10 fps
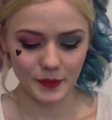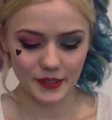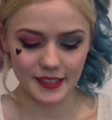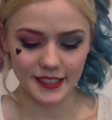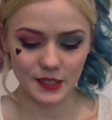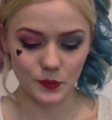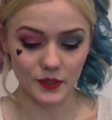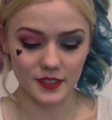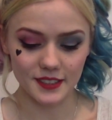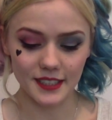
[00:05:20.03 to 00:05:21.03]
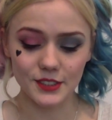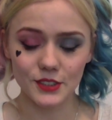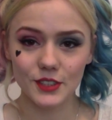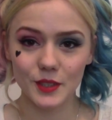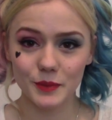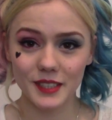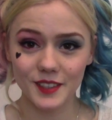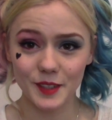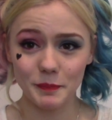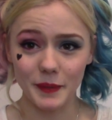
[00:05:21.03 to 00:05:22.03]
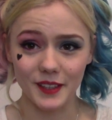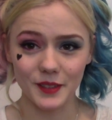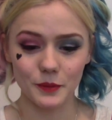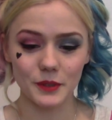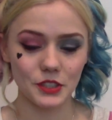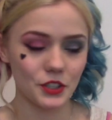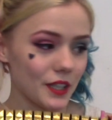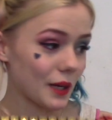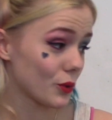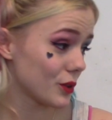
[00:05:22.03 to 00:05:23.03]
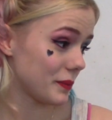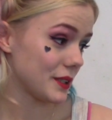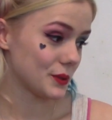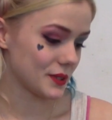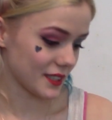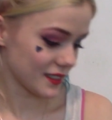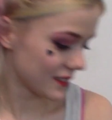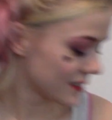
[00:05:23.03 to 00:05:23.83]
But these ones, it does come with a little belt, which I won't be using